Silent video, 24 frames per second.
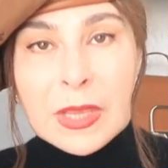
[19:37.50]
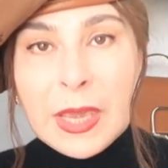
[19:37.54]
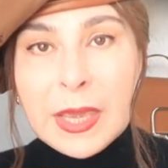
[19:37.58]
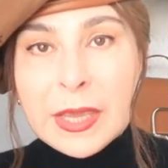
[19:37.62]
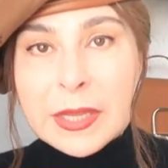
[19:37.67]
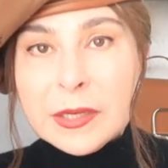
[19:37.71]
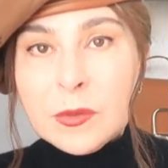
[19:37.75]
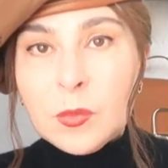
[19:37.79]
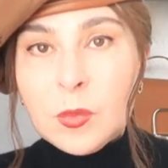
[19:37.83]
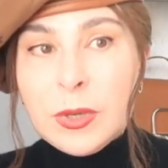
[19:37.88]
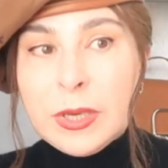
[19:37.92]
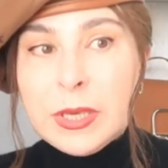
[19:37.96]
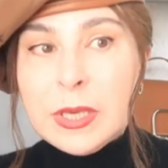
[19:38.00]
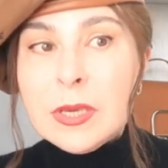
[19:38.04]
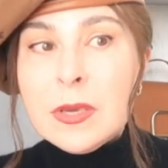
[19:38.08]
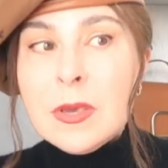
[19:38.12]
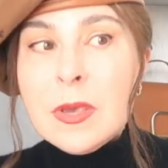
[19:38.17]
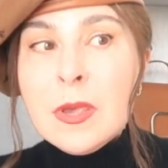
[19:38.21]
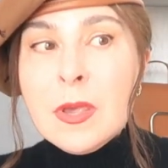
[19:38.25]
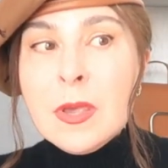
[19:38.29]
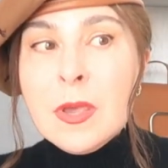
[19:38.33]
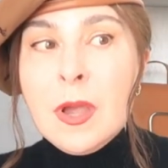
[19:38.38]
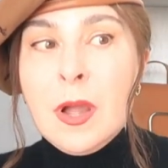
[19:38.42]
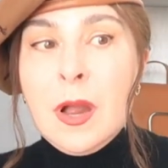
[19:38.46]
anyway
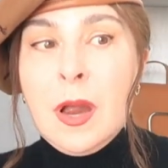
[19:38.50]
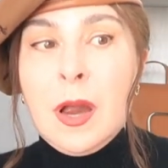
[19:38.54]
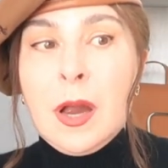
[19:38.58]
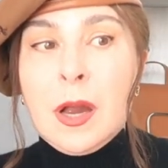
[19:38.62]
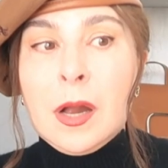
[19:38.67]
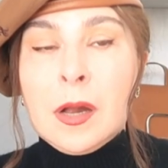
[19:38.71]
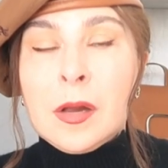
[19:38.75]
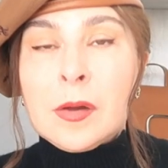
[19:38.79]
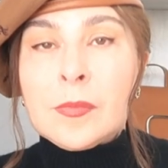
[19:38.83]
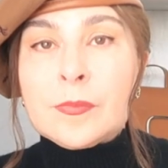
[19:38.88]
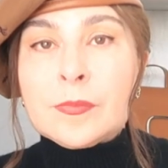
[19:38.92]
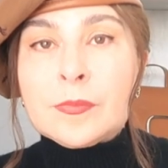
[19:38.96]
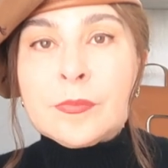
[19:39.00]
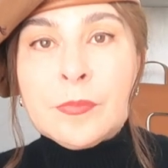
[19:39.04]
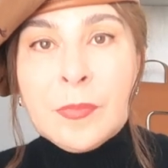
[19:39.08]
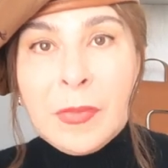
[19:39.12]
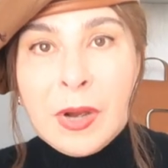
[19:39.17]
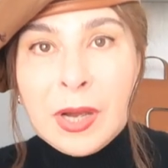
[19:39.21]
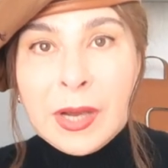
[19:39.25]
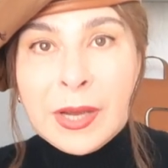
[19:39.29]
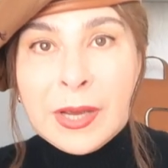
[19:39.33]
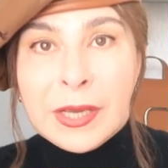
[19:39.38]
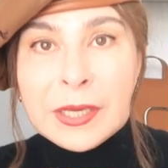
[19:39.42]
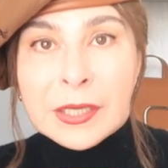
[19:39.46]
uh,
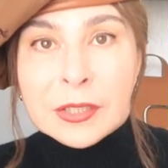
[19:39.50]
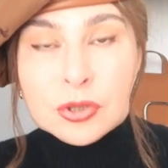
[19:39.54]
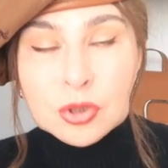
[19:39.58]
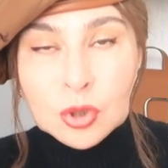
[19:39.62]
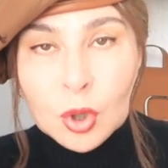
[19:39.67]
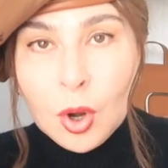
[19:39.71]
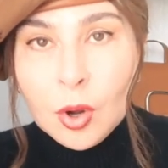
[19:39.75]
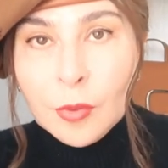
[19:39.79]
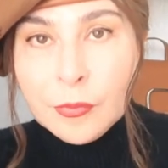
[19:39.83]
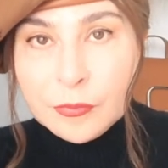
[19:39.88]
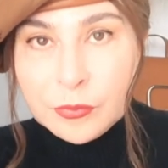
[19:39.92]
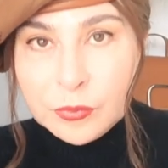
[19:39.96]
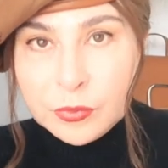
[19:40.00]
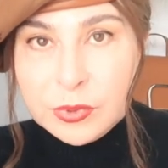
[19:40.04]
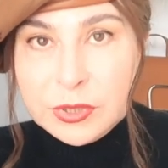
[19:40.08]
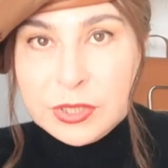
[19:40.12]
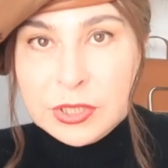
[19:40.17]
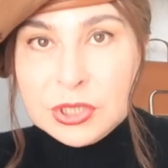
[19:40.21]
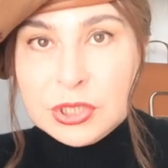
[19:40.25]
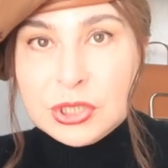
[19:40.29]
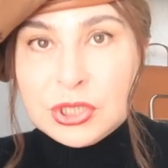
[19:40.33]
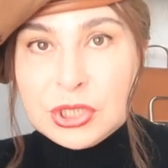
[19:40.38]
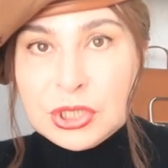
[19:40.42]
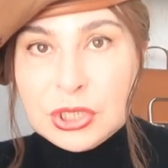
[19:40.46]
my top
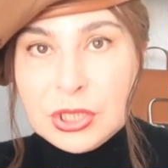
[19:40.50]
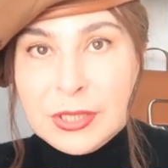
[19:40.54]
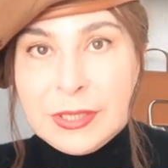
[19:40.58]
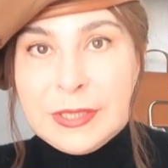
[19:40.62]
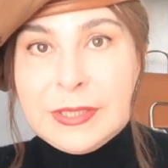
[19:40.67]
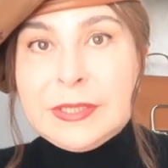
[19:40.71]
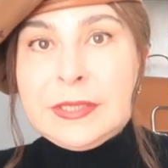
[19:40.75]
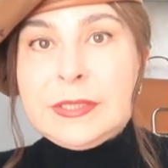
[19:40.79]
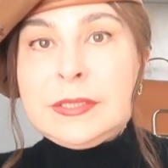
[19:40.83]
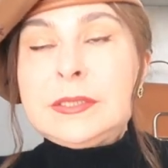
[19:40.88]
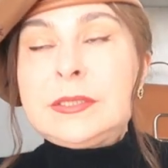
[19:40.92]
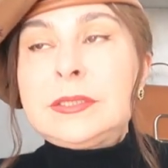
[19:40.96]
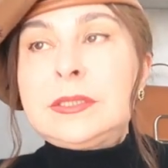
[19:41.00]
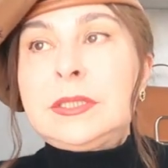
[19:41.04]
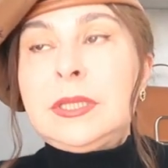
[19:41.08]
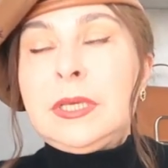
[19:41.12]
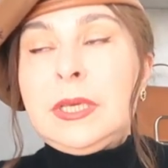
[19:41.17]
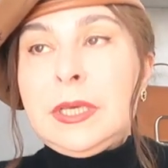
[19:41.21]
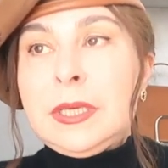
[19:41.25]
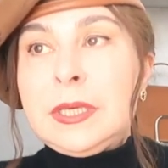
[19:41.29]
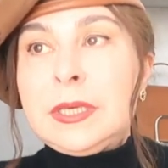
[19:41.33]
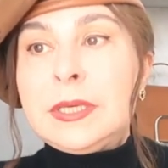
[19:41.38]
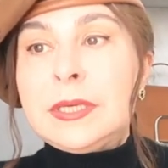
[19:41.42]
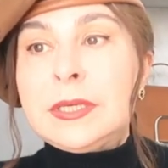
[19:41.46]
wish list
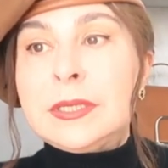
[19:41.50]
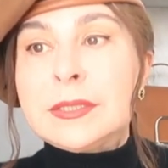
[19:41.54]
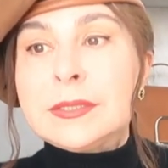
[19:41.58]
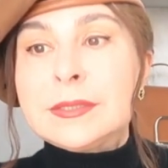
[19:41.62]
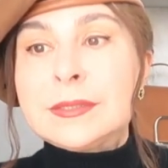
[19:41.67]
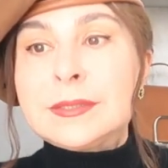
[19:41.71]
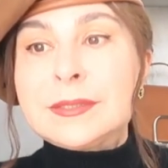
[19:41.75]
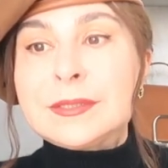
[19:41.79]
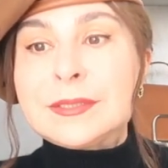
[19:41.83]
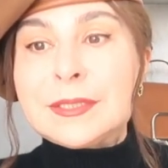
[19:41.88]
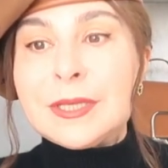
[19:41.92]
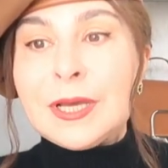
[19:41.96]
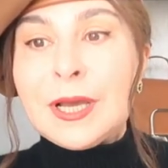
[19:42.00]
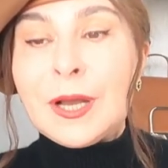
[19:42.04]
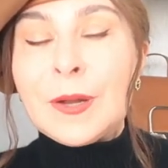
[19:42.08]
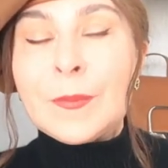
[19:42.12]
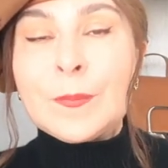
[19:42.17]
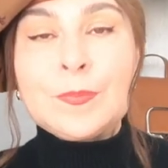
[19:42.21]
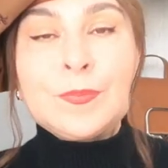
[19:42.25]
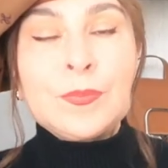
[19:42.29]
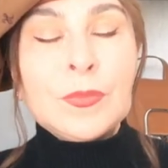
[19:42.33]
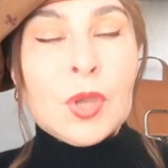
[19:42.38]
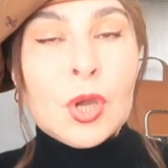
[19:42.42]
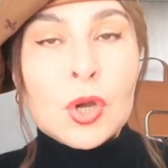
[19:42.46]
is
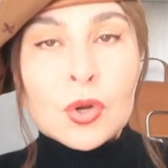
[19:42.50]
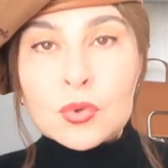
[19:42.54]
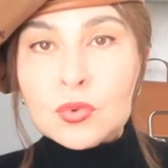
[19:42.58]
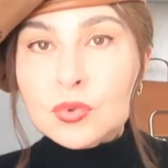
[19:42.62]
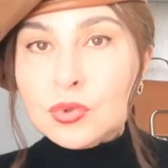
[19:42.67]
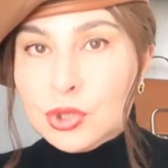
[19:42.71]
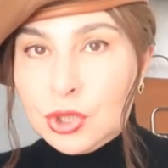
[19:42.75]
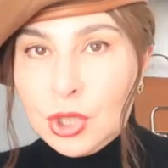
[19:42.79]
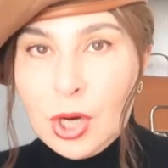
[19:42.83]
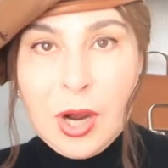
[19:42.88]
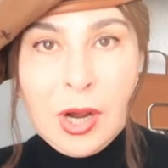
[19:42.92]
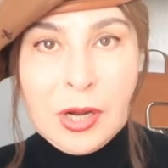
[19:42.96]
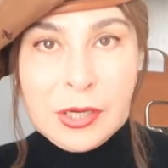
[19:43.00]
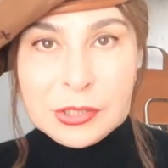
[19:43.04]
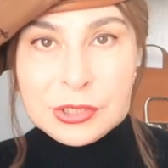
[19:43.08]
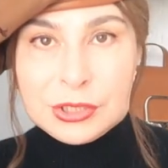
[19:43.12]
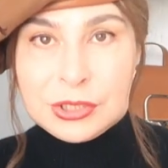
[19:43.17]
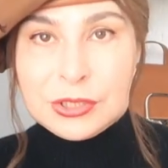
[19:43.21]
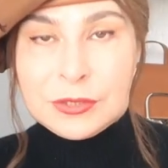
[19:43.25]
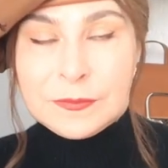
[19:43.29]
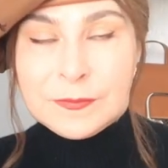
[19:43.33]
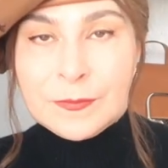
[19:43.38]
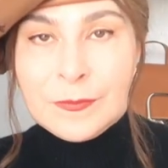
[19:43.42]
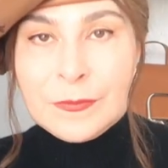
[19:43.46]
um, Rouge
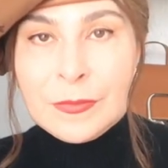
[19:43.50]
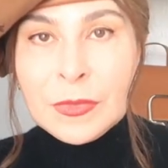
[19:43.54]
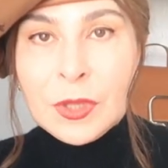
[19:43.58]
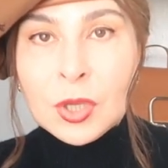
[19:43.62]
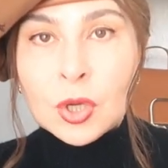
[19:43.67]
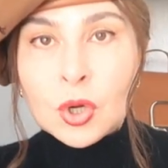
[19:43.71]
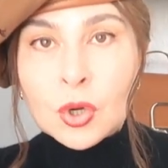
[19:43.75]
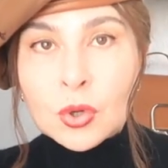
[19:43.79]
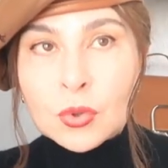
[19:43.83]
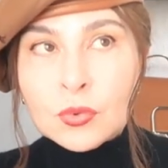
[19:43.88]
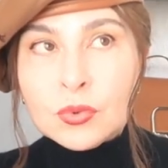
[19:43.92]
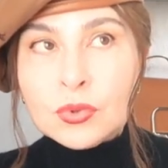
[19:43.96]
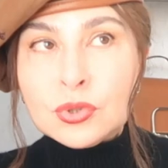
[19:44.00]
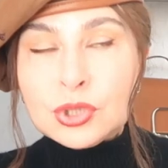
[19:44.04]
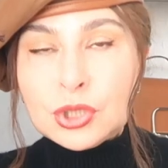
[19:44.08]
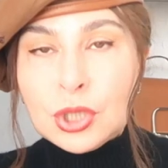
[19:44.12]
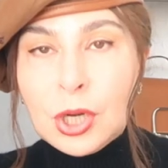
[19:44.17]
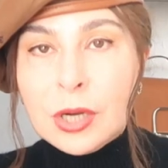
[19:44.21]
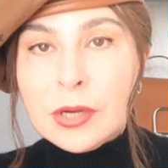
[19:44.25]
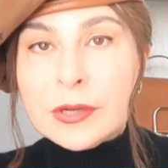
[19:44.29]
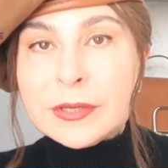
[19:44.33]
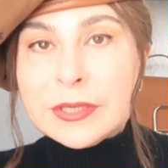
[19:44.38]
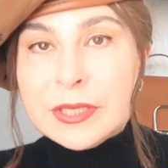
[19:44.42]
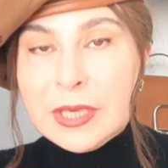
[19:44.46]
H Rouge
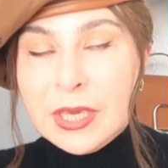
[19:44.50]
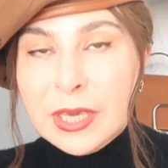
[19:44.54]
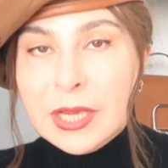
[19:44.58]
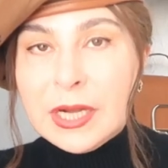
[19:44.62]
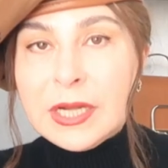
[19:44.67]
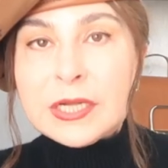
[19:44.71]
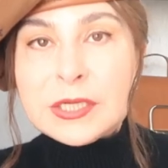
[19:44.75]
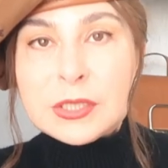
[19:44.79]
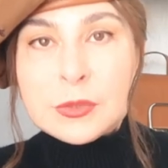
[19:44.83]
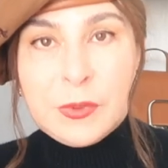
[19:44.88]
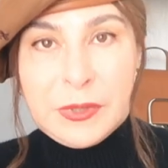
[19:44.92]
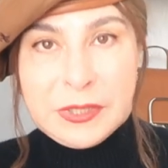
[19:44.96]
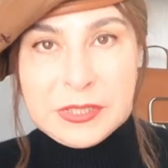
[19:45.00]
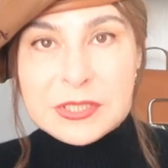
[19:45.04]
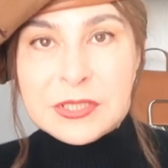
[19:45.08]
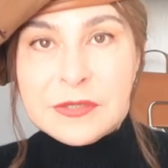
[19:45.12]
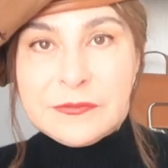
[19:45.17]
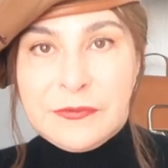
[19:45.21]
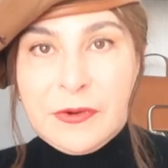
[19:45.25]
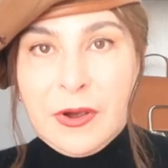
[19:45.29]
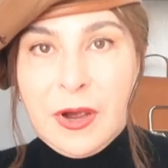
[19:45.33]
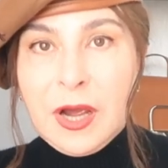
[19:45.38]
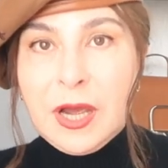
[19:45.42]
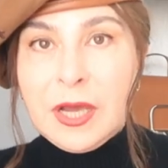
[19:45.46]
Kelly
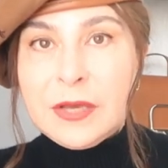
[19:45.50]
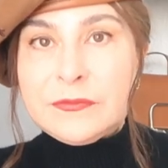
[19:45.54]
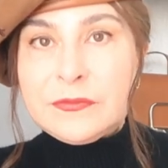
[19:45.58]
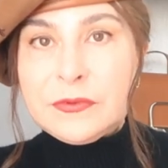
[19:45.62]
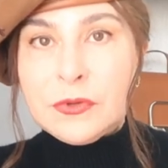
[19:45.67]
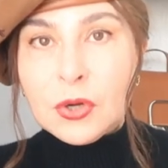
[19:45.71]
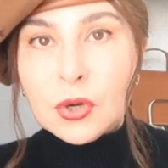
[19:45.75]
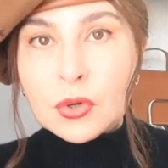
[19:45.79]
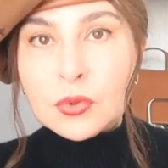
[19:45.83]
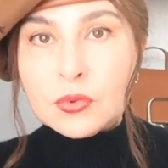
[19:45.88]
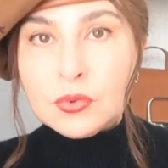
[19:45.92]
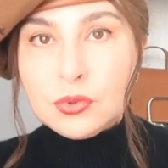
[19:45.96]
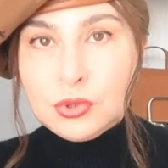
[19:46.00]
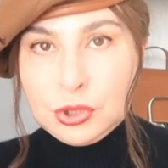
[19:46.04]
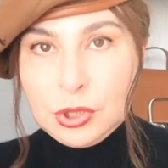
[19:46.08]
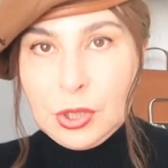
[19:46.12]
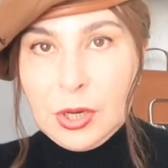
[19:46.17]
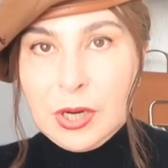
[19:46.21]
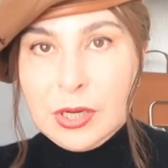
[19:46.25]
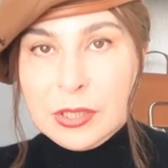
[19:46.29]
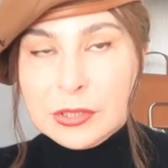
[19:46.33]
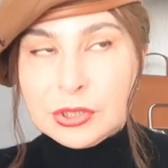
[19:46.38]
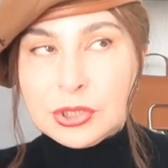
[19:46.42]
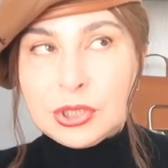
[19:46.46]
25 Rouge
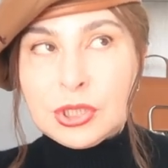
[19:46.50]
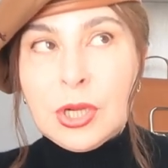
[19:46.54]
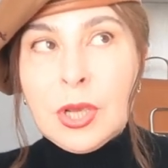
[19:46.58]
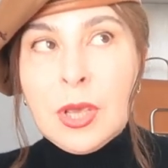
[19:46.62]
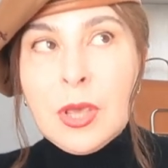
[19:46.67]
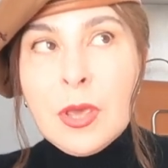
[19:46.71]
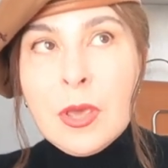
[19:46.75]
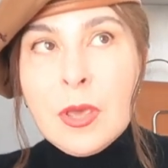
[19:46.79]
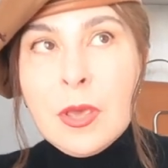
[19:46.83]
H